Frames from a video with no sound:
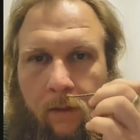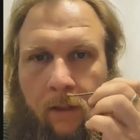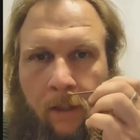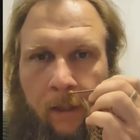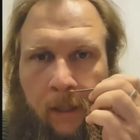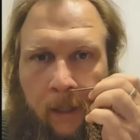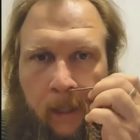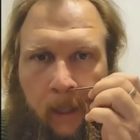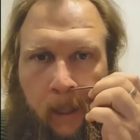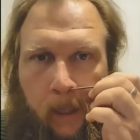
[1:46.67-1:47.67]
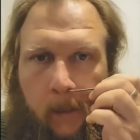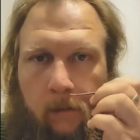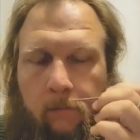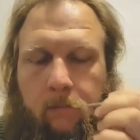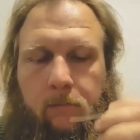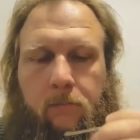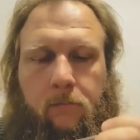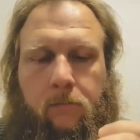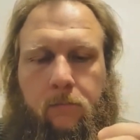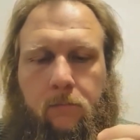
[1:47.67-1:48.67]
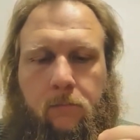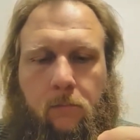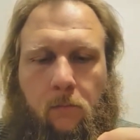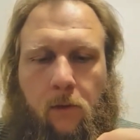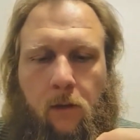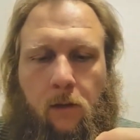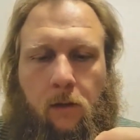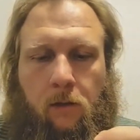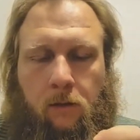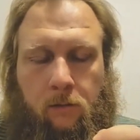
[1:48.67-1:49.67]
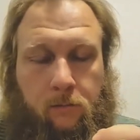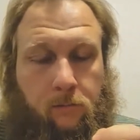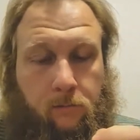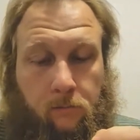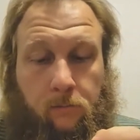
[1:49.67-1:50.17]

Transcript: (no one is talking)